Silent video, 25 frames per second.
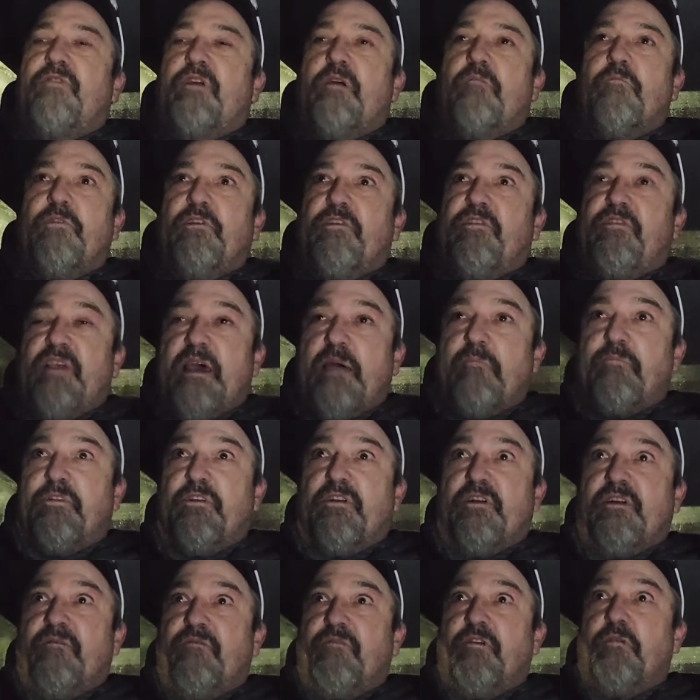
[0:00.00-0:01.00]

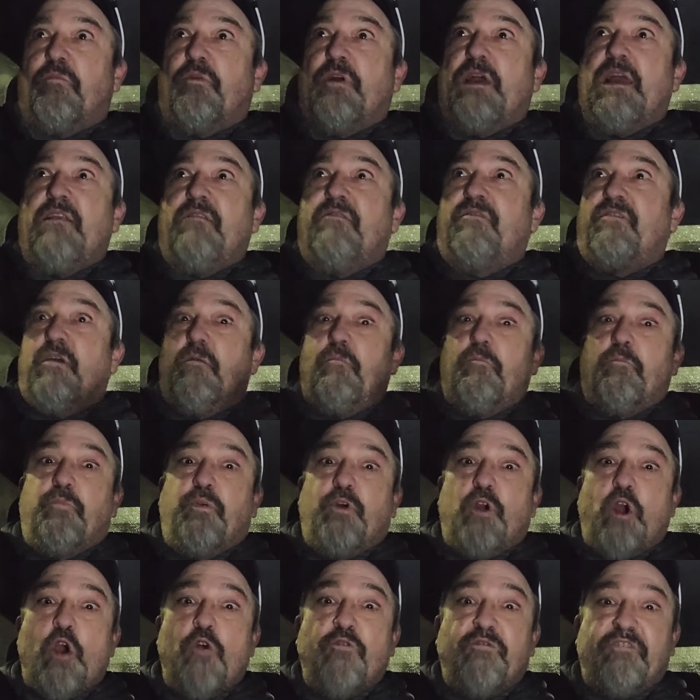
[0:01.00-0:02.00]
receptor of the brain, some
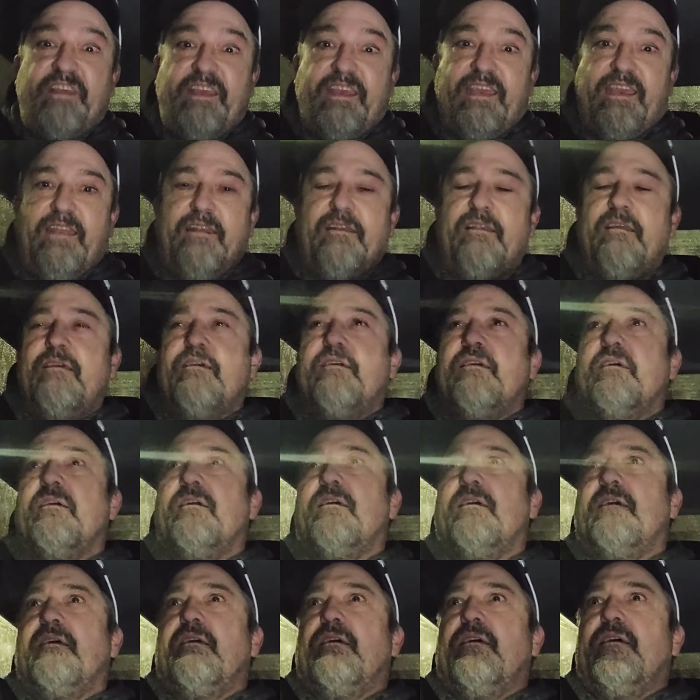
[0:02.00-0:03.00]
protein,
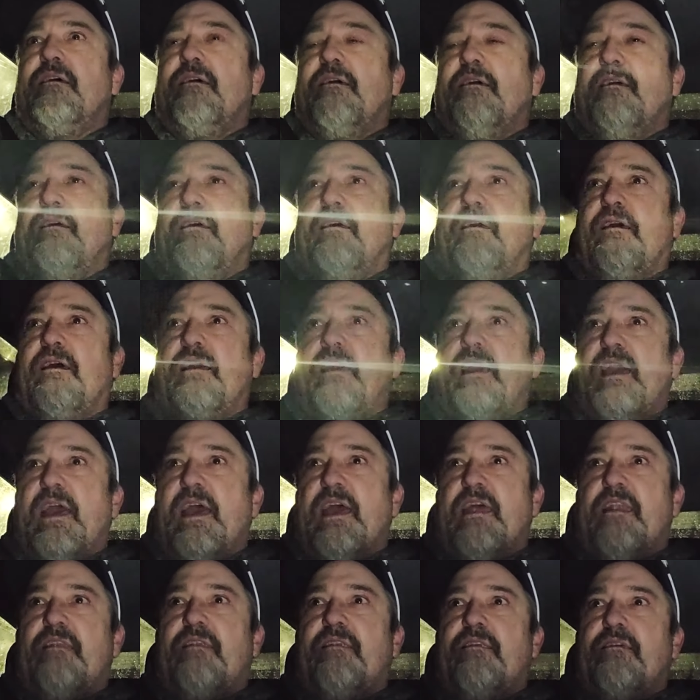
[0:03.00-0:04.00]

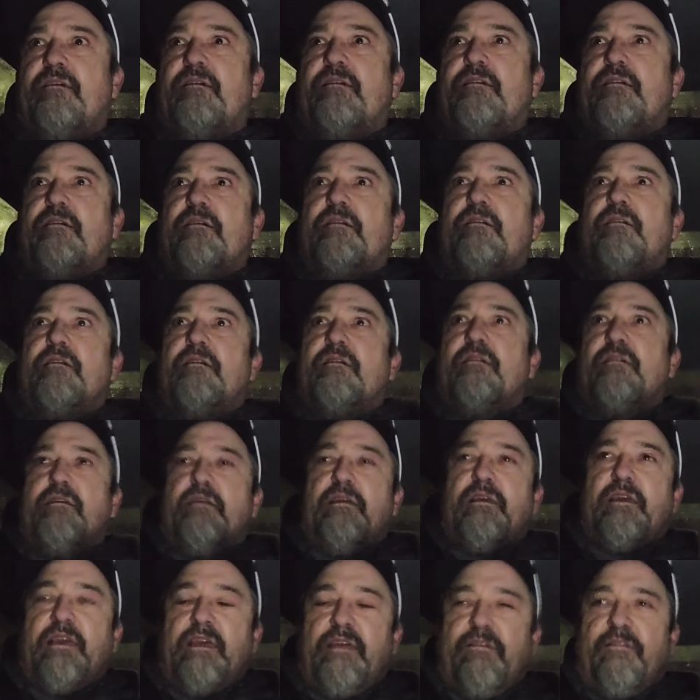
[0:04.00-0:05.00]
and
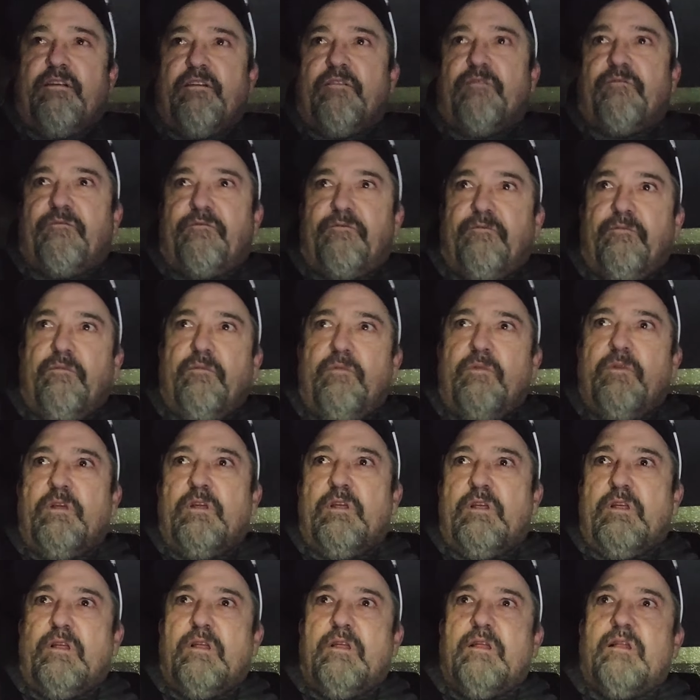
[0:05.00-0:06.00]
either
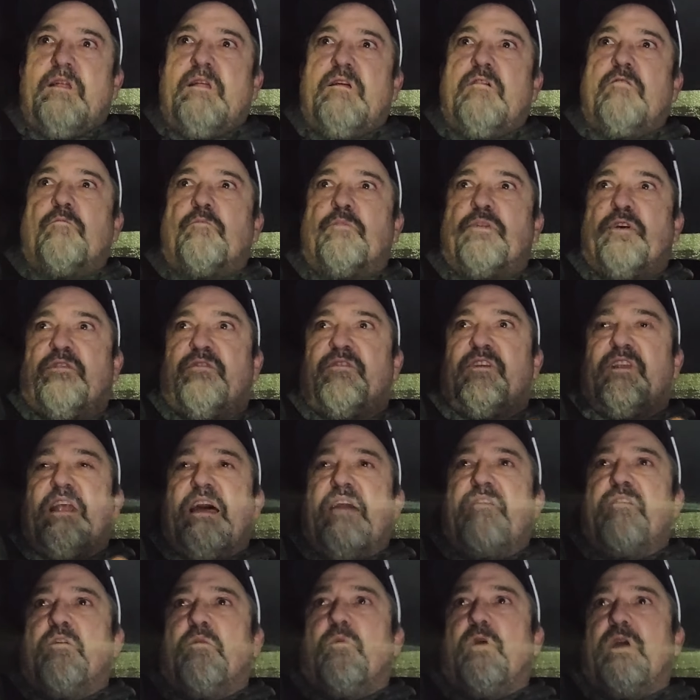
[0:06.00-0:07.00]
puts
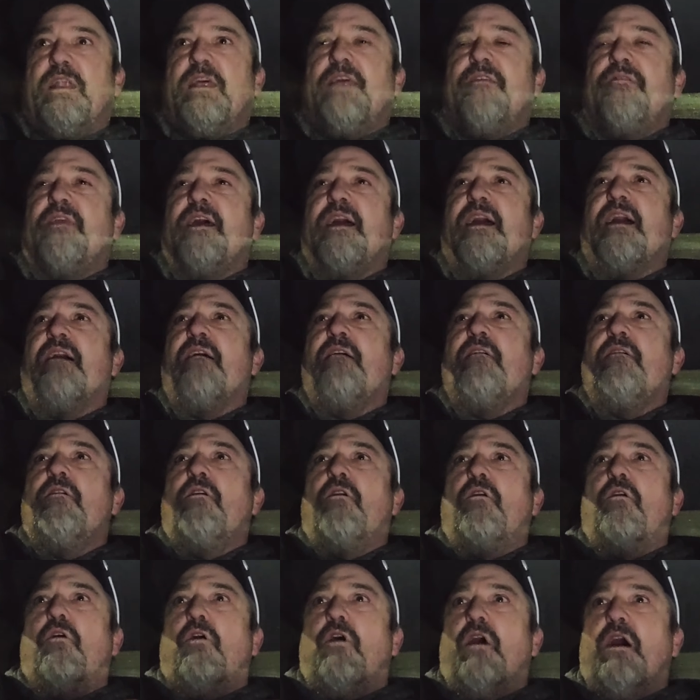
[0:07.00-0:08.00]
another one in there
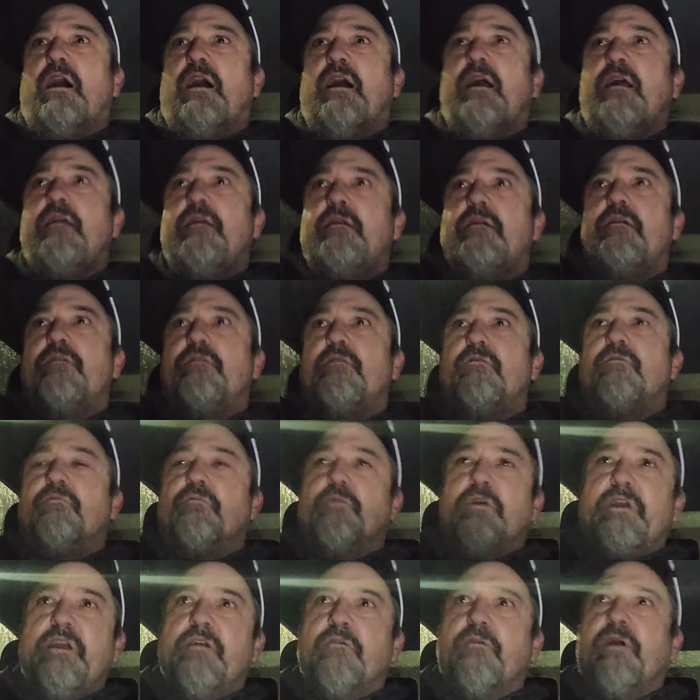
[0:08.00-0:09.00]
or
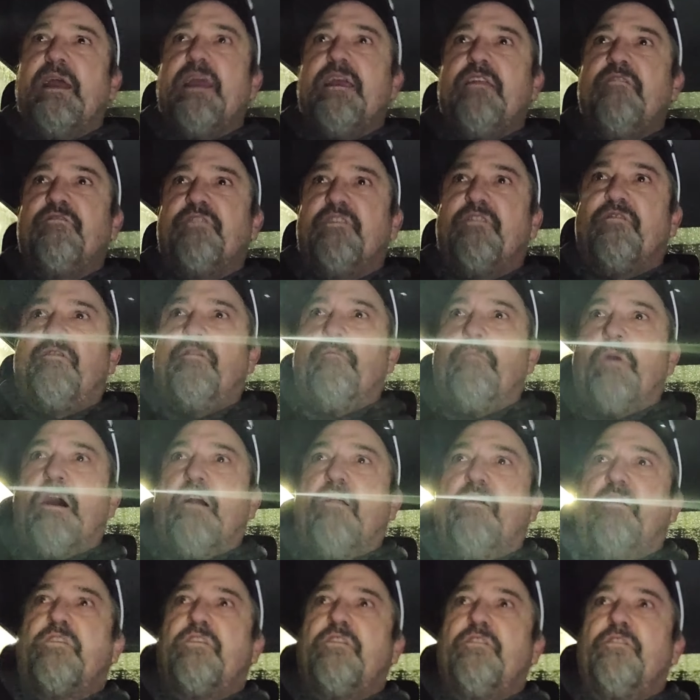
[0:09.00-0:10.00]
rearranges the
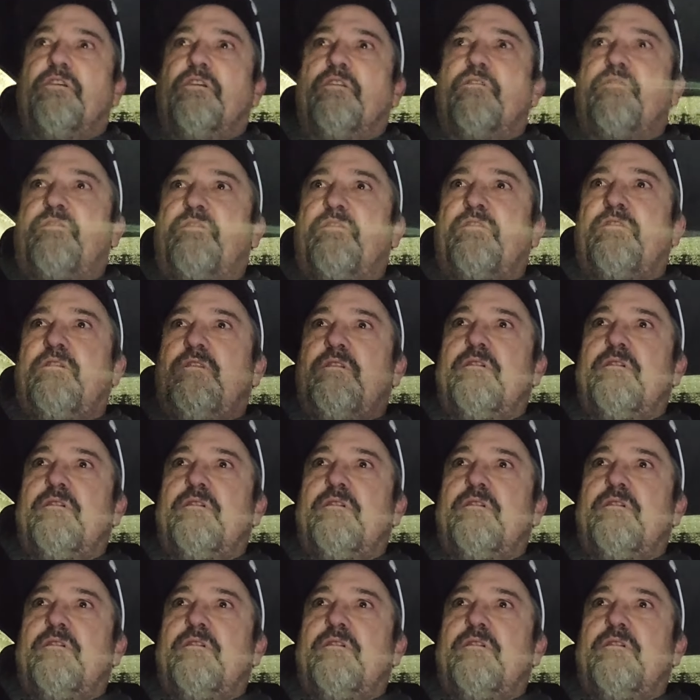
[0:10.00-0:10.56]
molecules